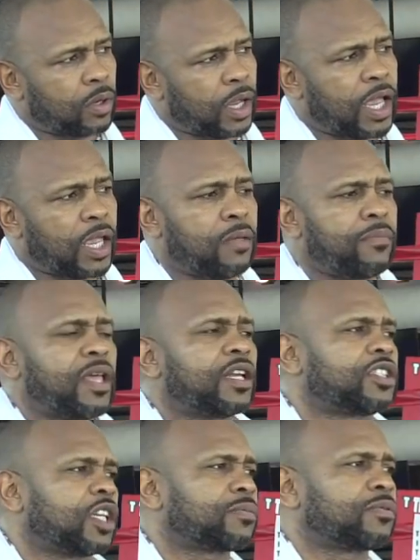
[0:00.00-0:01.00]
And he made
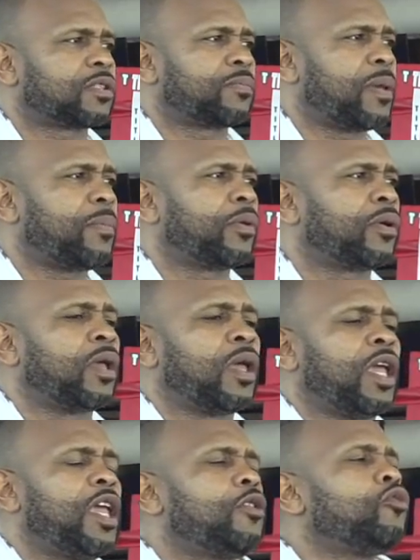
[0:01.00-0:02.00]
adjustments to people.
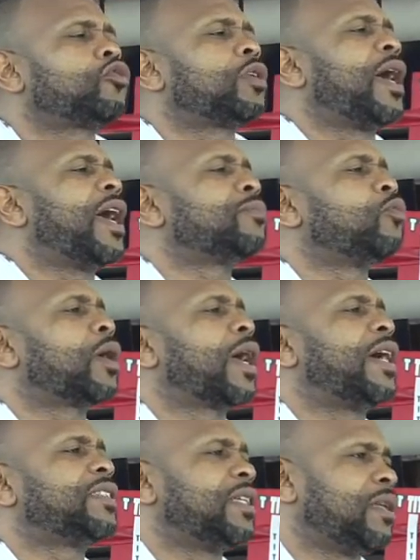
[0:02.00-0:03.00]
He neutralized more
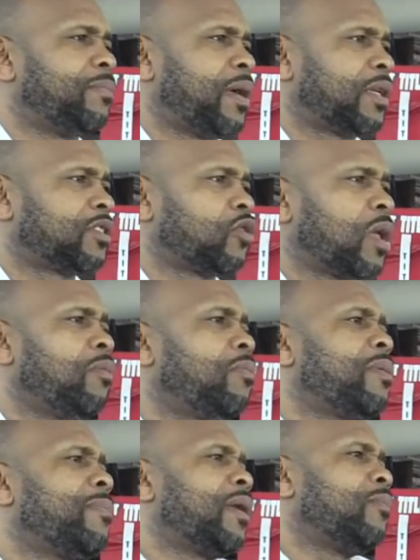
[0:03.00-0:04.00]
guys than anybody. So he would
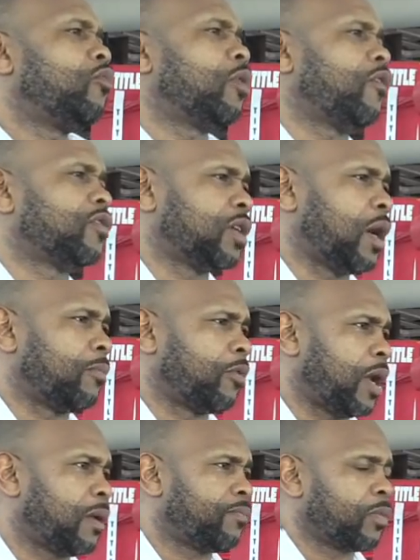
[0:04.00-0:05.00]
be my number one off the top,
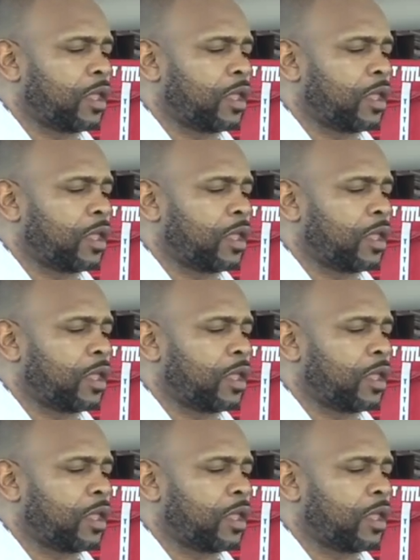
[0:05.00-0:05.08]
right?